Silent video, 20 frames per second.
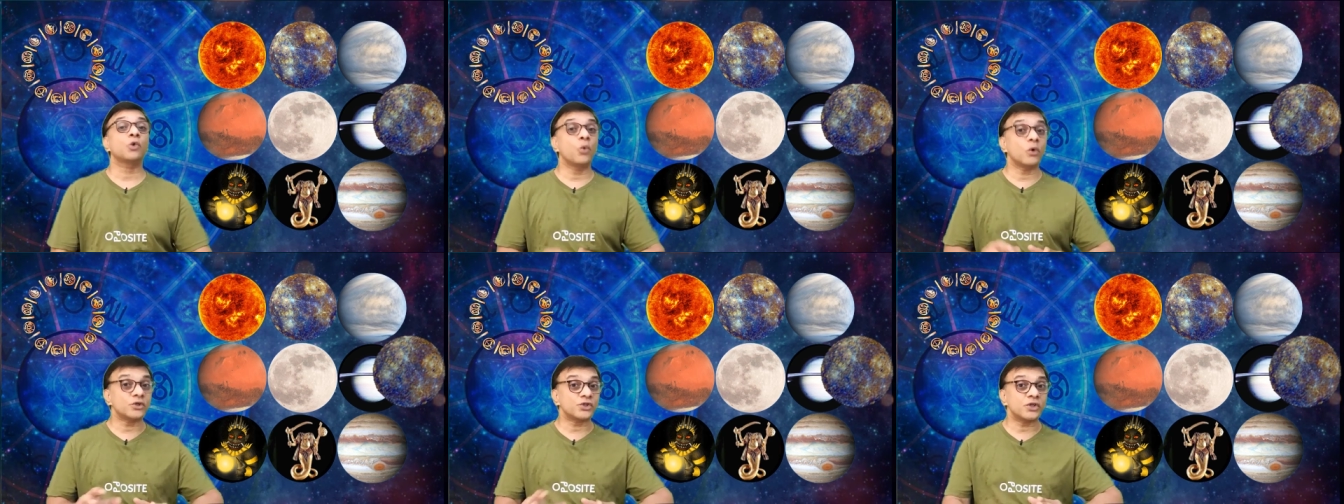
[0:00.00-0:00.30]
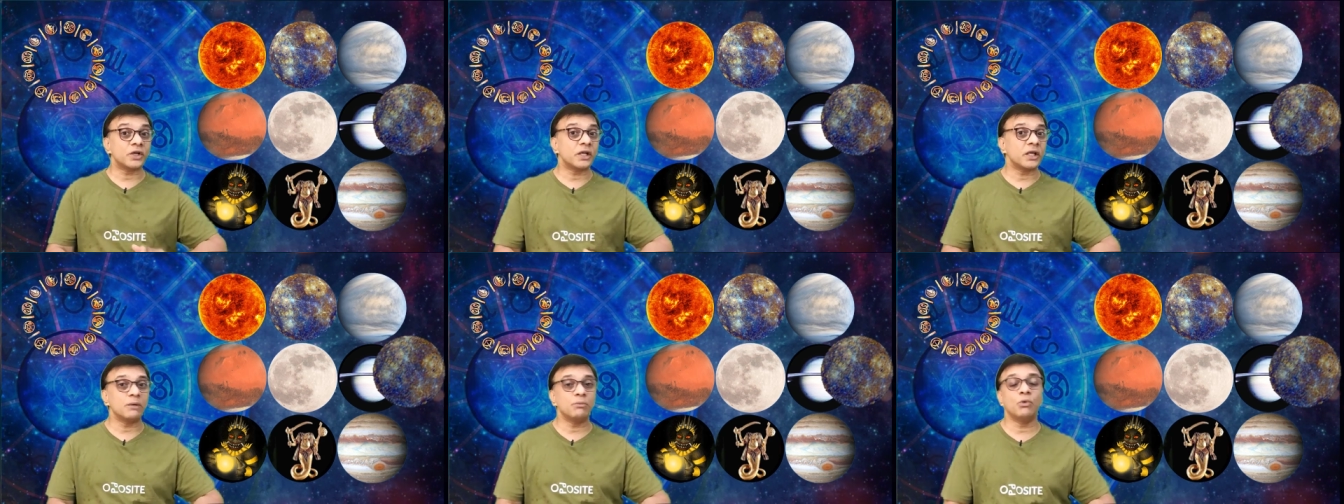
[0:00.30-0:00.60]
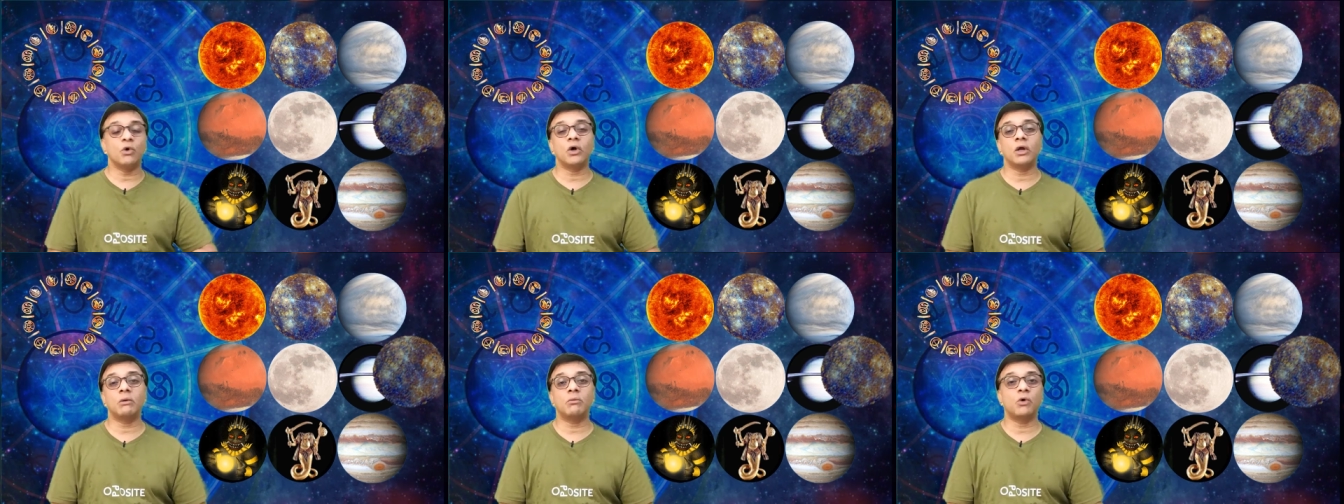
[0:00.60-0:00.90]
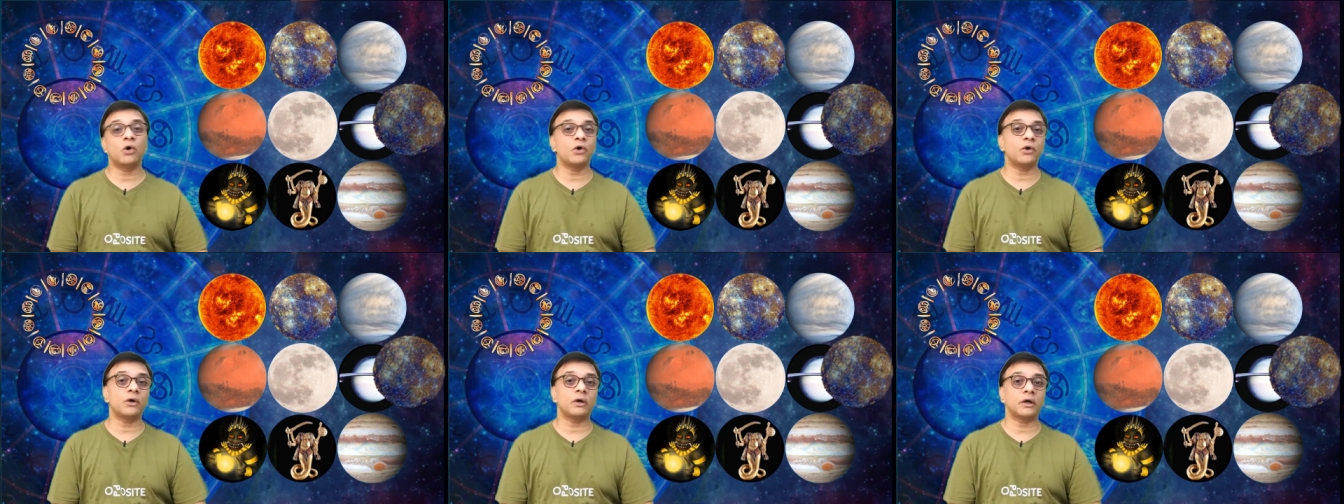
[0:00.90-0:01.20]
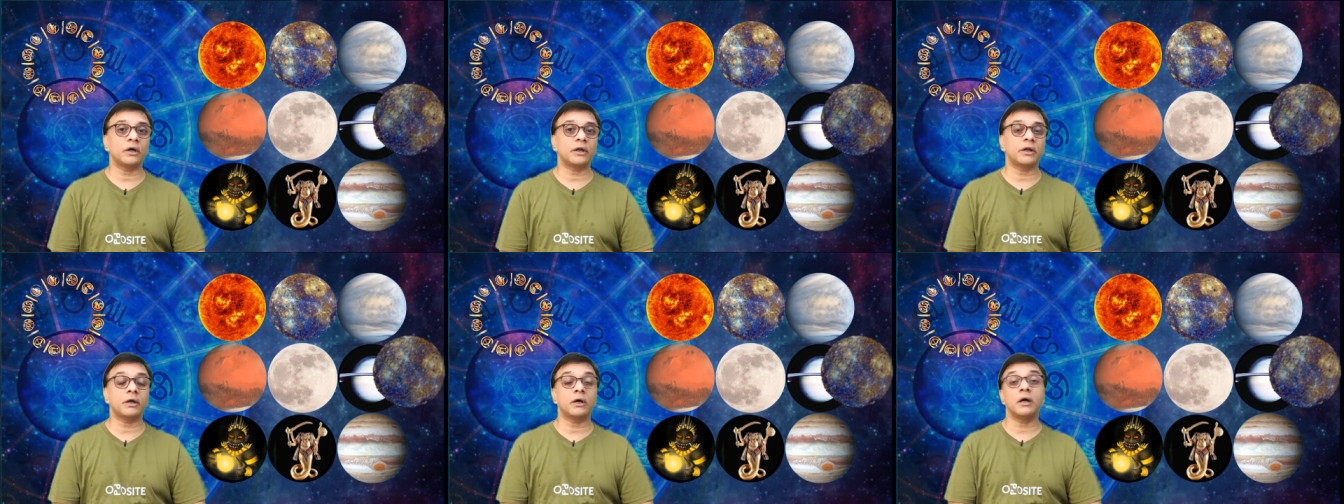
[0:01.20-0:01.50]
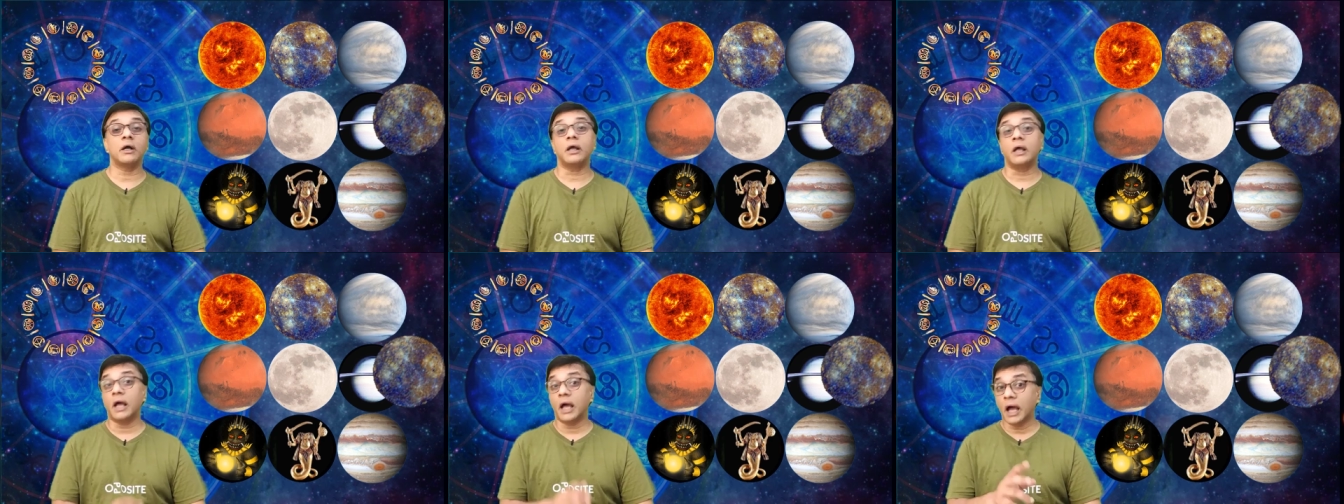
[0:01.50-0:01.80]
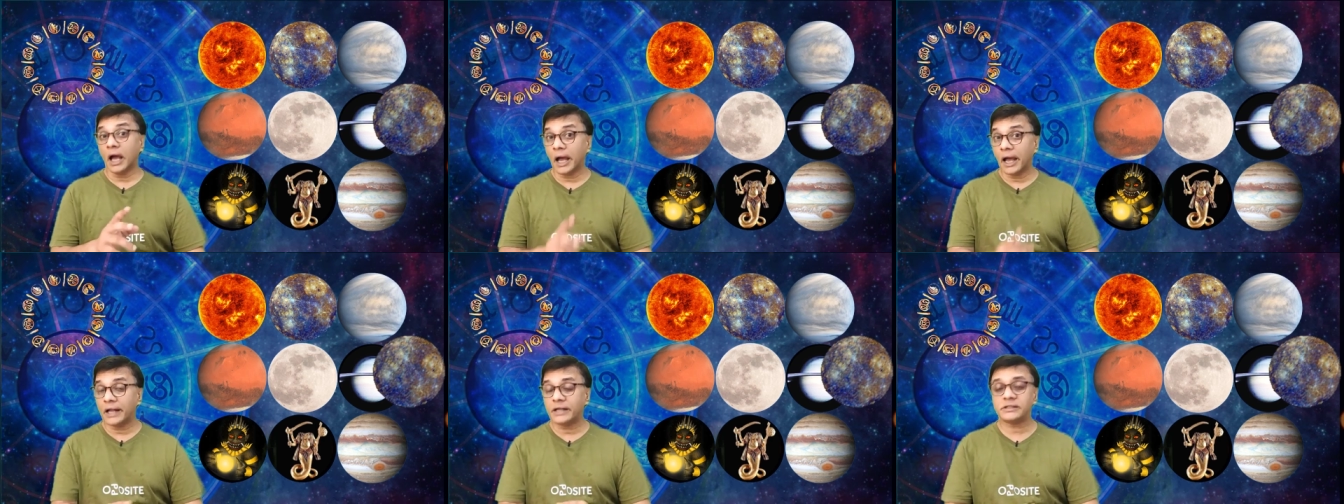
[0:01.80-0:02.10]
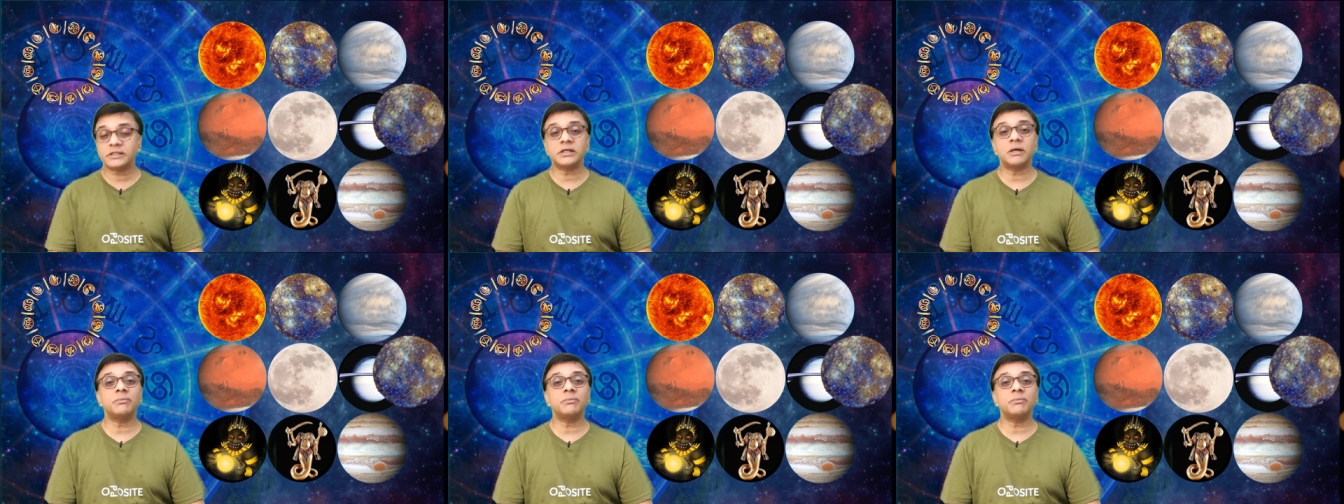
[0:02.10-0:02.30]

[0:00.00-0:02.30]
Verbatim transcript: questioning mode about your career and